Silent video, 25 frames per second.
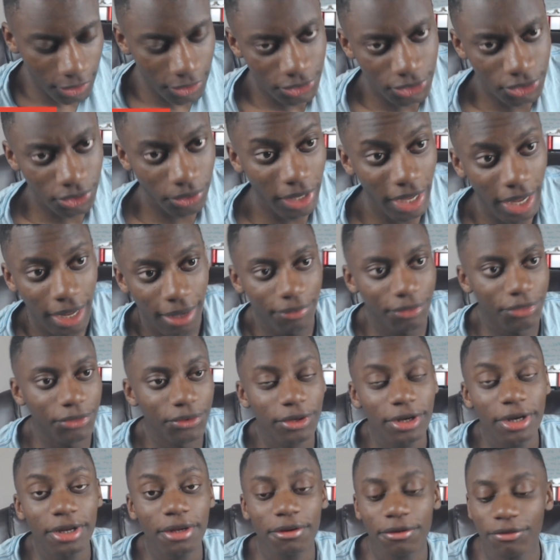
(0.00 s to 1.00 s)
So yeah,
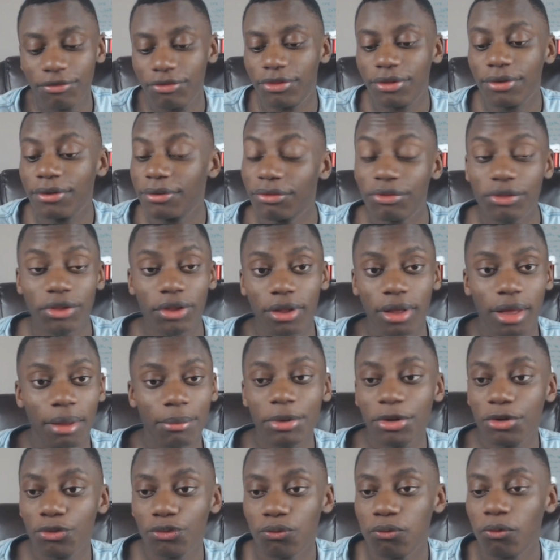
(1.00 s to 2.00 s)

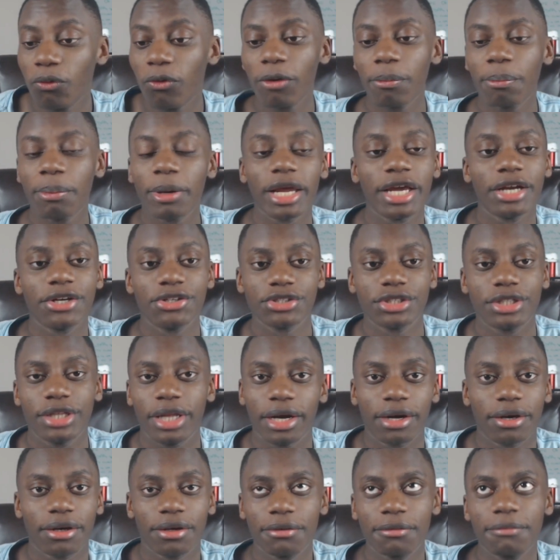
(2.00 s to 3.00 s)
4 players
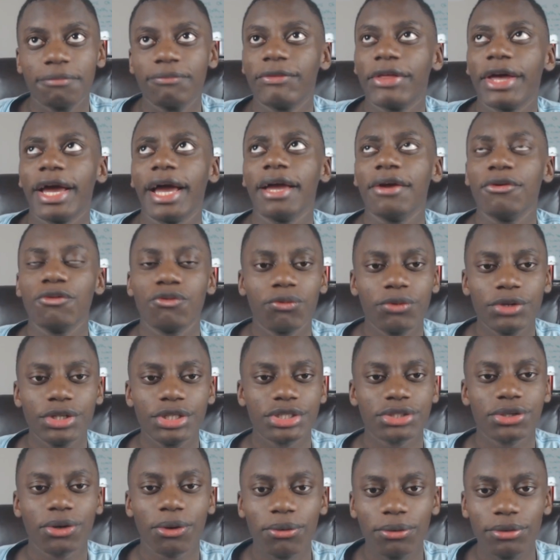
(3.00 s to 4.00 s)
there that if we
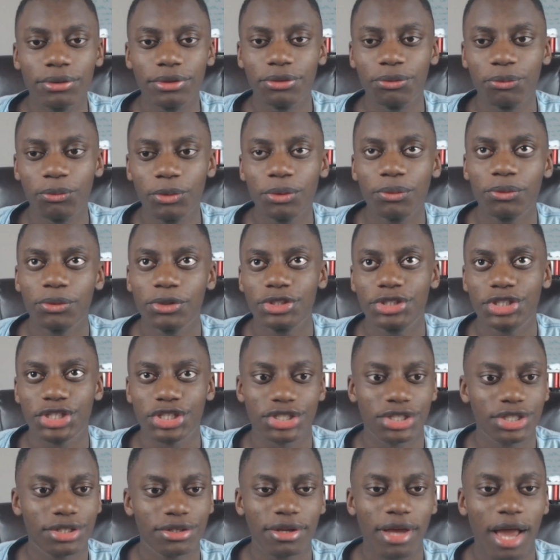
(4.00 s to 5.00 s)
sold, we would
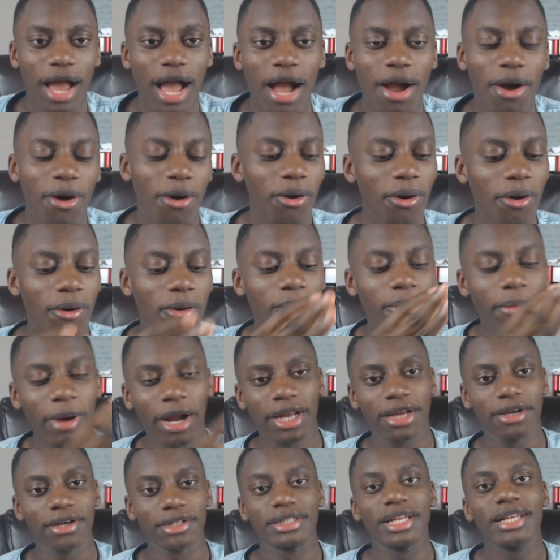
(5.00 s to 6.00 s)
just, oh
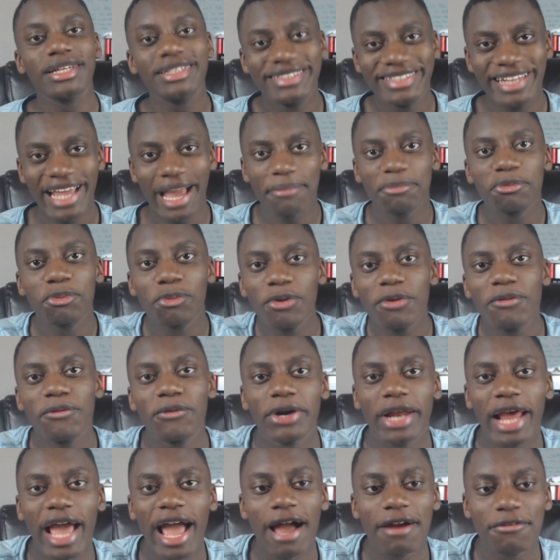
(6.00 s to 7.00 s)
my god, the depth we
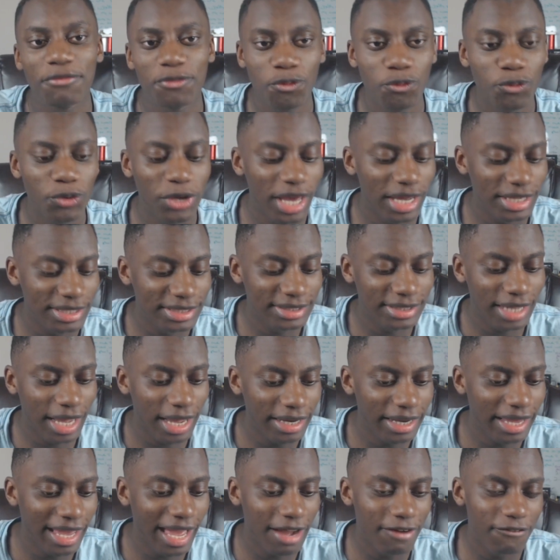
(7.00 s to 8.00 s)
would have if we had
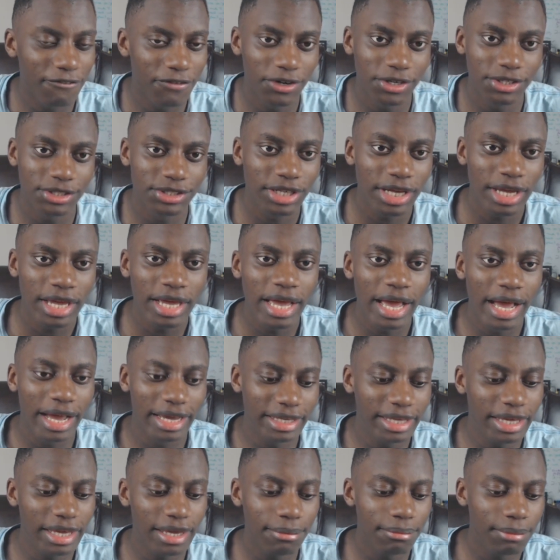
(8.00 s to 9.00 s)
Sane, Havertz,
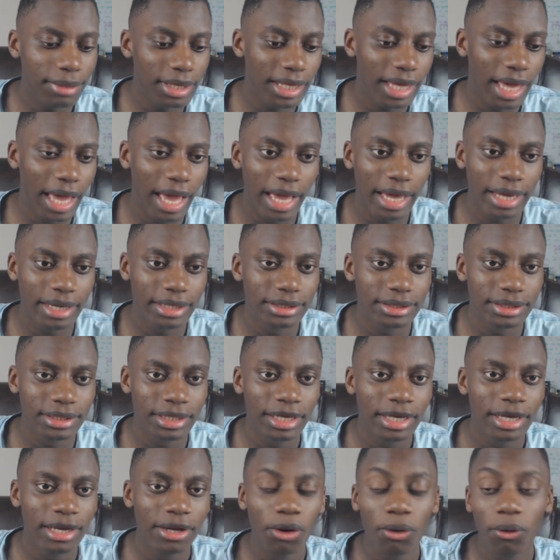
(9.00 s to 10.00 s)
Hakimi,
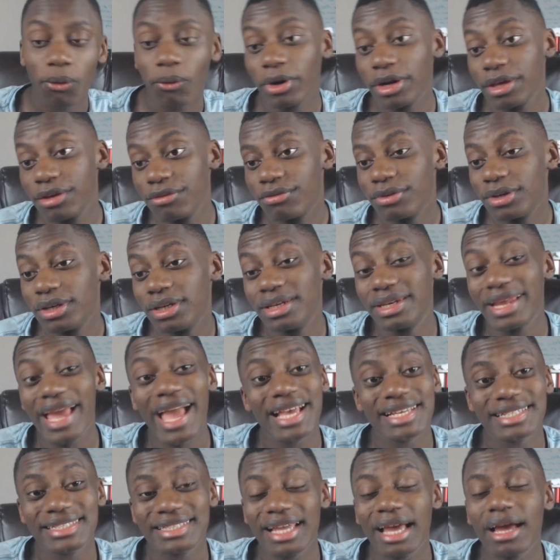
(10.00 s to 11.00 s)
or even
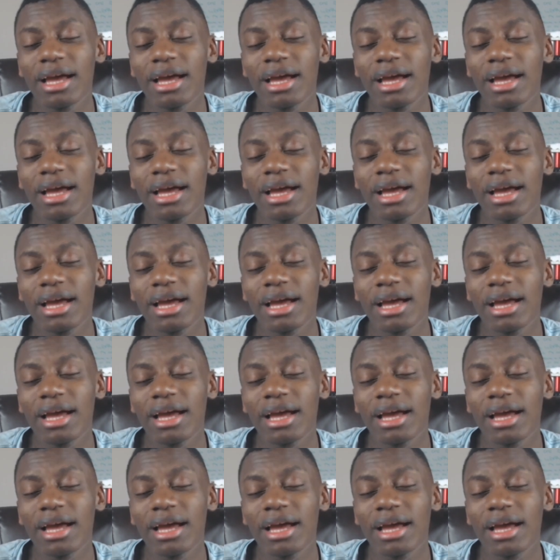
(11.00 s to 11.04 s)
Dest.